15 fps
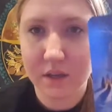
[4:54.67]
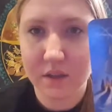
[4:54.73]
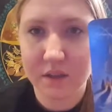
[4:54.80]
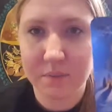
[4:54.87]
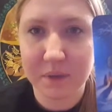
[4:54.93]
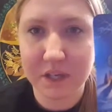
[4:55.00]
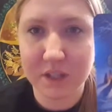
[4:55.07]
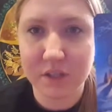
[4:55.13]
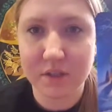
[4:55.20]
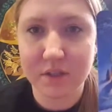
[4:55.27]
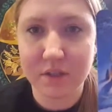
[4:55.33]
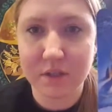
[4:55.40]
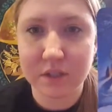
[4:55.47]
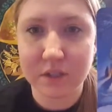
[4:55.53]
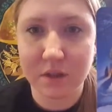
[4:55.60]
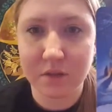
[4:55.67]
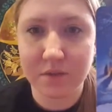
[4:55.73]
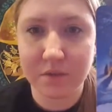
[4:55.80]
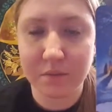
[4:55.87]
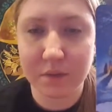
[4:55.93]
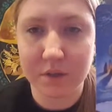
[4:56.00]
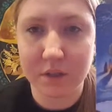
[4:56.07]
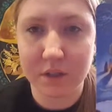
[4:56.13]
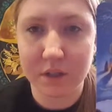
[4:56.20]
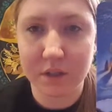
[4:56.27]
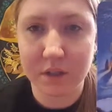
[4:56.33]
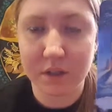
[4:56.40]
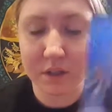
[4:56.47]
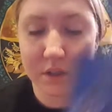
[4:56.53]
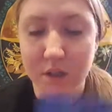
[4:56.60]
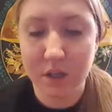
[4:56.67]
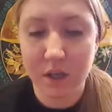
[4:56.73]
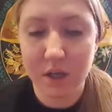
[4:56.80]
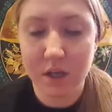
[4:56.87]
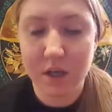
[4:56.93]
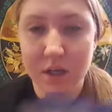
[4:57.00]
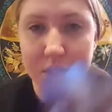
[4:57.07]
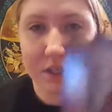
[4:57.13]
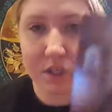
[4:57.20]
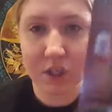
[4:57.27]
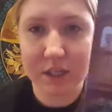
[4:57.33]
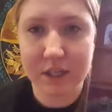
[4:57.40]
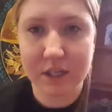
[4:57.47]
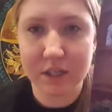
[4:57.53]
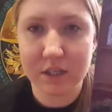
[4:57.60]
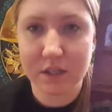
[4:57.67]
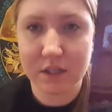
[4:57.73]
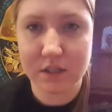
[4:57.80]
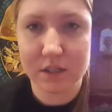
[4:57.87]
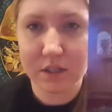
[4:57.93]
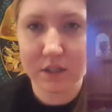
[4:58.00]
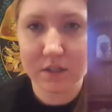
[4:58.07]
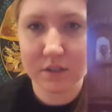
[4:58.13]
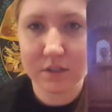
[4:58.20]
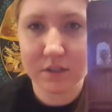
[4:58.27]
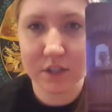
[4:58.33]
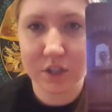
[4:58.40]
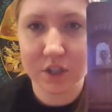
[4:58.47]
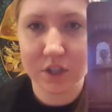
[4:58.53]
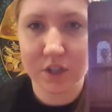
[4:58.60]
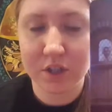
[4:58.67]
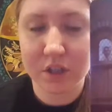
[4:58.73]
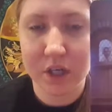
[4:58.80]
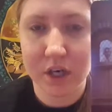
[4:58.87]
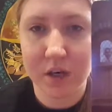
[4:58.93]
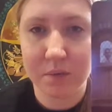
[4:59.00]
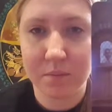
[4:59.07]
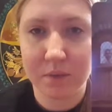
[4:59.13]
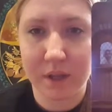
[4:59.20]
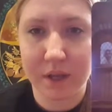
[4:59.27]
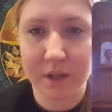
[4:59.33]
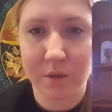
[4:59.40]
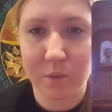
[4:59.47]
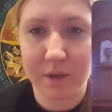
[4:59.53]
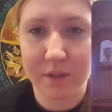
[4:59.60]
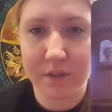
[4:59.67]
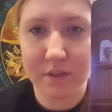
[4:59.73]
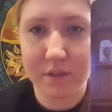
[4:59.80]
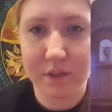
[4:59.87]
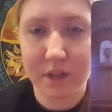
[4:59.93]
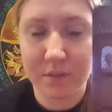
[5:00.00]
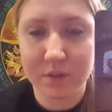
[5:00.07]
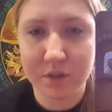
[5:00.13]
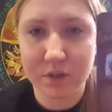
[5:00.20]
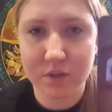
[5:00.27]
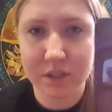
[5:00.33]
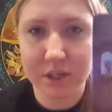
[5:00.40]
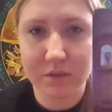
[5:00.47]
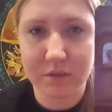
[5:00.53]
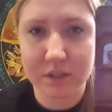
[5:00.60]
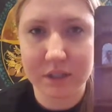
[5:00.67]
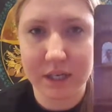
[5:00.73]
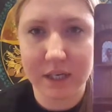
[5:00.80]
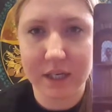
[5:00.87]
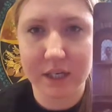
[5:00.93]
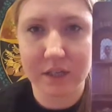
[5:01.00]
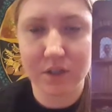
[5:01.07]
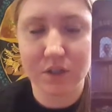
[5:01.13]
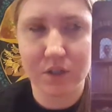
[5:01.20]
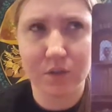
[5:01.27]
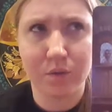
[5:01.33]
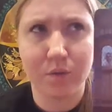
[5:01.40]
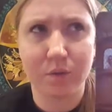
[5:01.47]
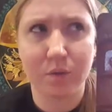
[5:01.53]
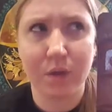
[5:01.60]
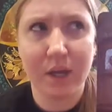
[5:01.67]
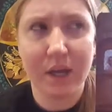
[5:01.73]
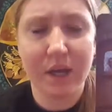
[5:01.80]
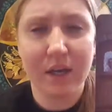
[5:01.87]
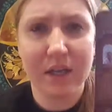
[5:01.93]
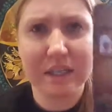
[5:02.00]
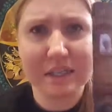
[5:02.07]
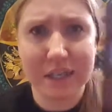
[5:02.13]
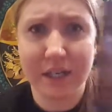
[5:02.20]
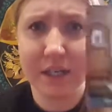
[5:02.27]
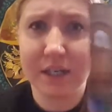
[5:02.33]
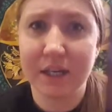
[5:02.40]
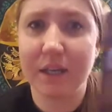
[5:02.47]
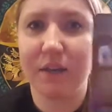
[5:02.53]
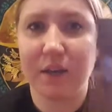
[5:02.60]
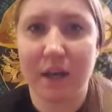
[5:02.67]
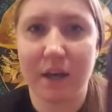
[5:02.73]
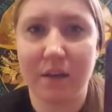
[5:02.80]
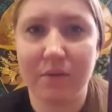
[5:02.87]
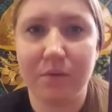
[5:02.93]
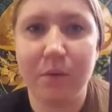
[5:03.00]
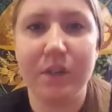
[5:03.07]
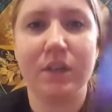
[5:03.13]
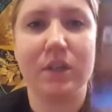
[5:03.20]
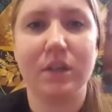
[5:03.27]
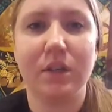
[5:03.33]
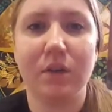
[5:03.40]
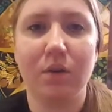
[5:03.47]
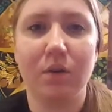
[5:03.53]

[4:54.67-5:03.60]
the pictures are so familiar. She did such a good job, like, with imagery and relating it to day-to-day life, which